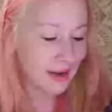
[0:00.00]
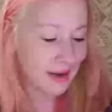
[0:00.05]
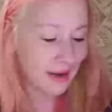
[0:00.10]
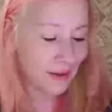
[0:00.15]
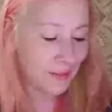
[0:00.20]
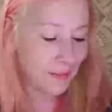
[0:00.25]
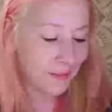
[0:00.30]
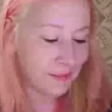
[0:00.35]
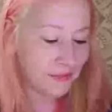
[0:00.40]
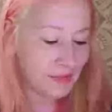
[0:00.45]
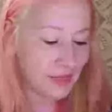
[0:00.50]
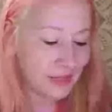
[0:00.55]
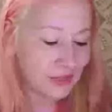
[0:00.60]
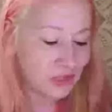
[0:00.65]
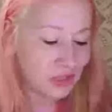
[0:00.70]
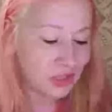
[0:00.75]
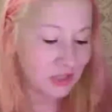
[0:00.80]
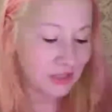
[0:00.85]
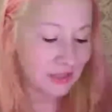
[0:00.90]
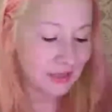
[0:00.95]
It's
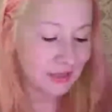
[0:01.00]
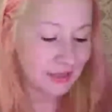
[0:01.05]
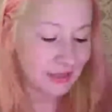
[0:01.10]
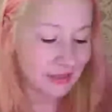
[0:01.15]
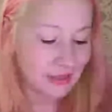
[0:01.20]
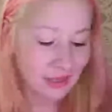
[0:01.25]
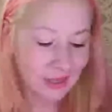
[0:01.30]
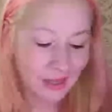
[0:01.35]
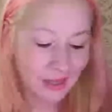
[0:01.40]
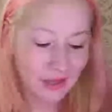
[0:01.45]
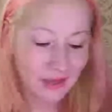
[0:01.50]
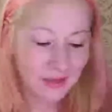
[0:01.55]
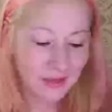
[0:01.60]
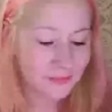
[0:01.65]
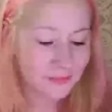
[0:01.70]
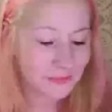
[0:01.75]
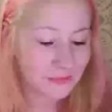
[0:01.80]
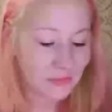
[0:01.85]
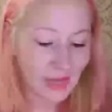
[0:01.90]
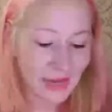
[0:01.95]
just,
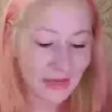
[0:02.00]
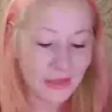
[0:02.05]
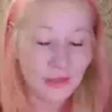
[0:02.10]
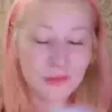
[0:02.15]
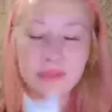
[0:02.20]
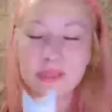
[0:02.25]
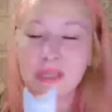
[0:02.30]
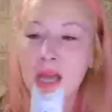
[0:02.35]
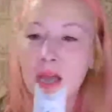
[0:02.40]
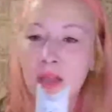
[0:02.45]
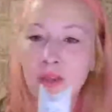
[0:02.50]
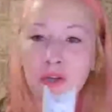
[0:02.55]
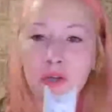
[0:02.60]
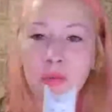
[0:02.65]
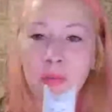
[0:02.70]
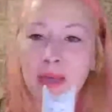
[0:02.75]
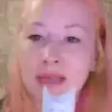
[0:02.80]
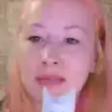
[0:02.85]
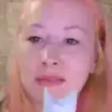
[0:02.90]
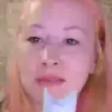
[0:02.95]
I used colored
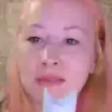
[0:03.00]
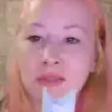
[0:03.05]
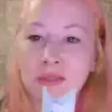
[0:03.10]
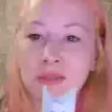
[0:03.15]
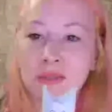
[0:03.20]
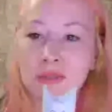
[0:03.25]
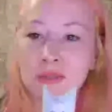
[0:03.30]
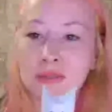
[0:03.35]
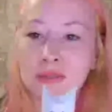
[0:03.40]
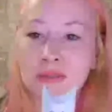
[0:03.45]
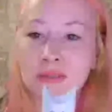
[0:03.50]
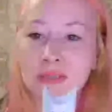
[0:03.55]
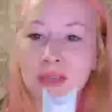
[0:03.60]
pencils,